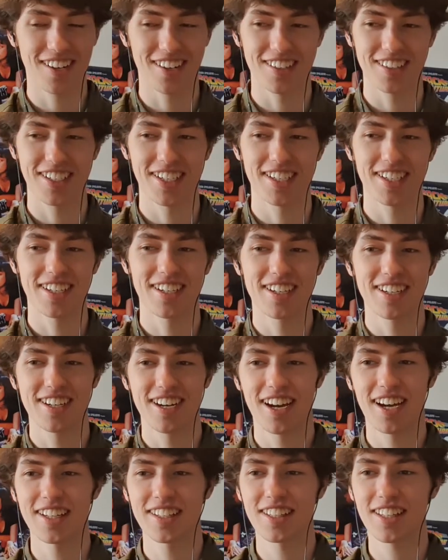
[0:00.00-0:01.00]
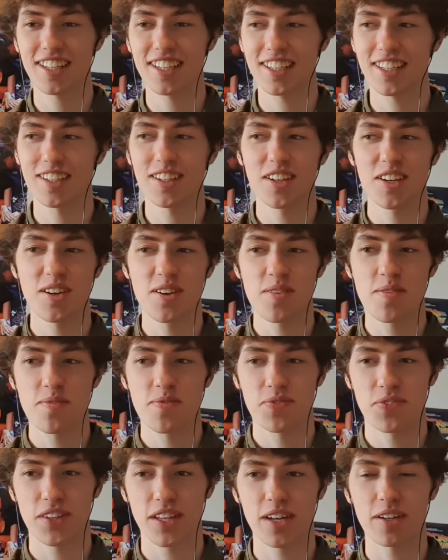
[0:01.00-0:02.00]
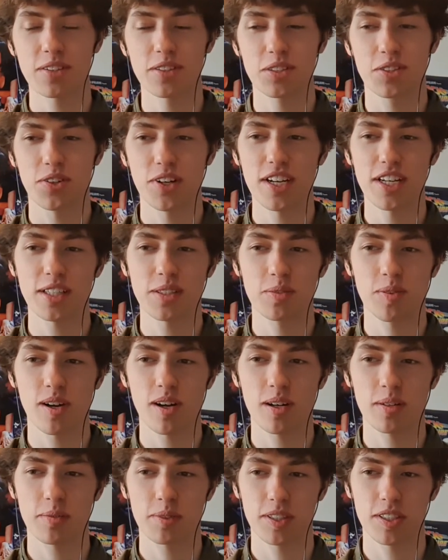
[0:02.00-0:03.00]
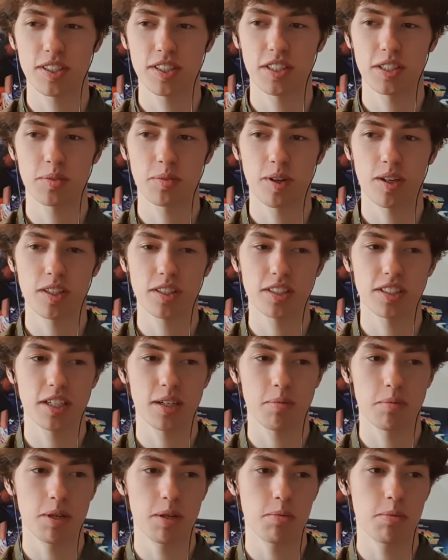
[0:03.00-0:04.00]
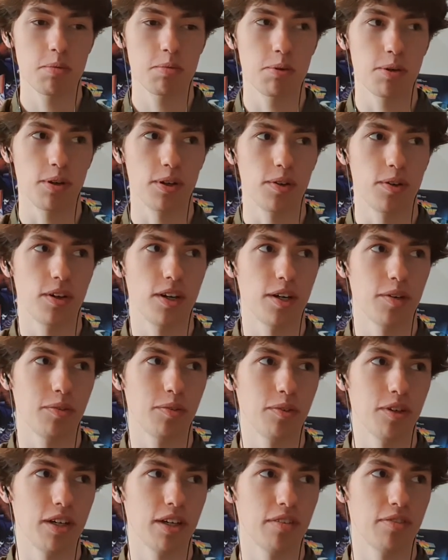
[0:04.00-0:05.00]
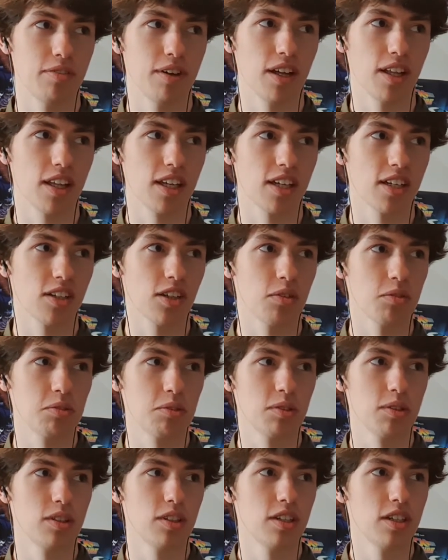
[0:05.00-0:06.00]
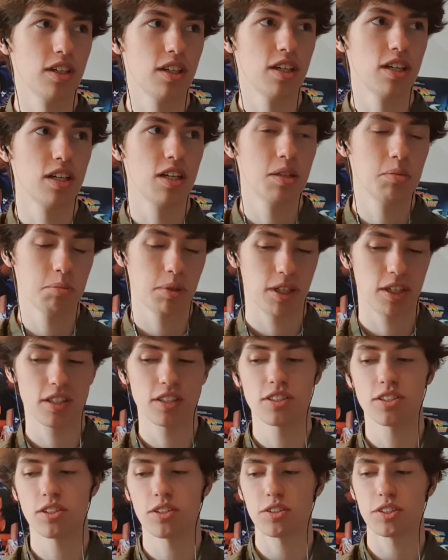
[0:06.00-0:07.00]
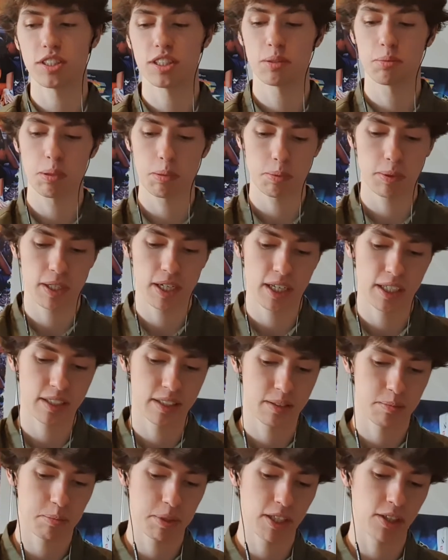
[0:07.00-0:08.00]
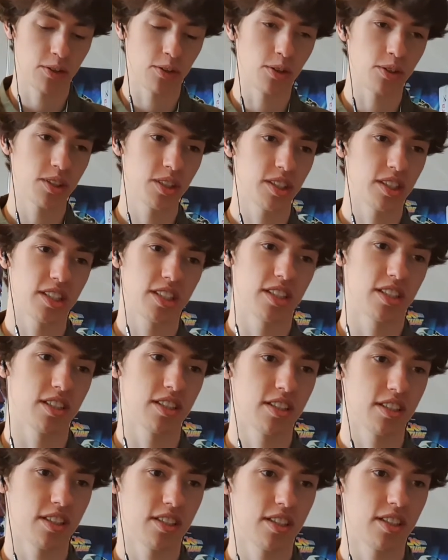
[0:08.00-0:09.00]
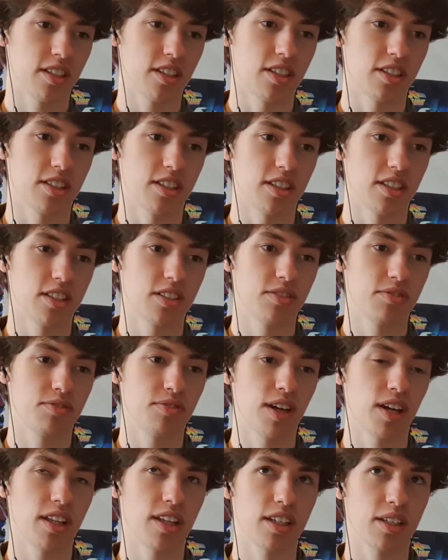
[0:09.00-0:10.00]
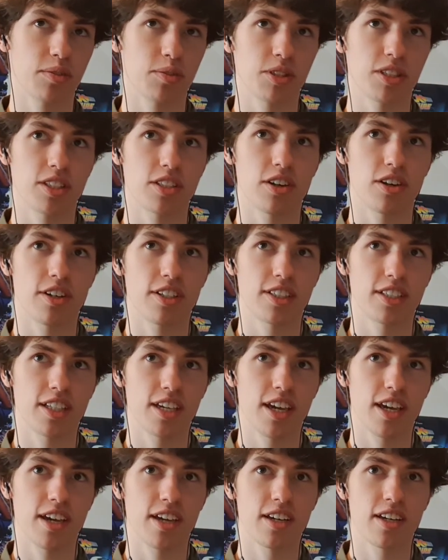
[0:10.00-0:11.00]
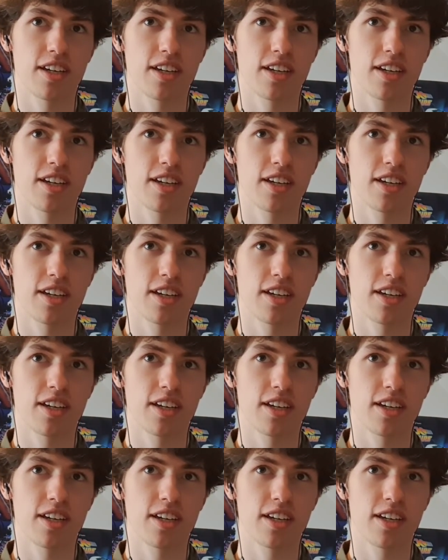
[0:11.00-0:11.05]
yeah, and like, it was great as well, because as well as like meeting people, it felt like a lot more, because all these people had bigger audiences than us. It felt like we started to get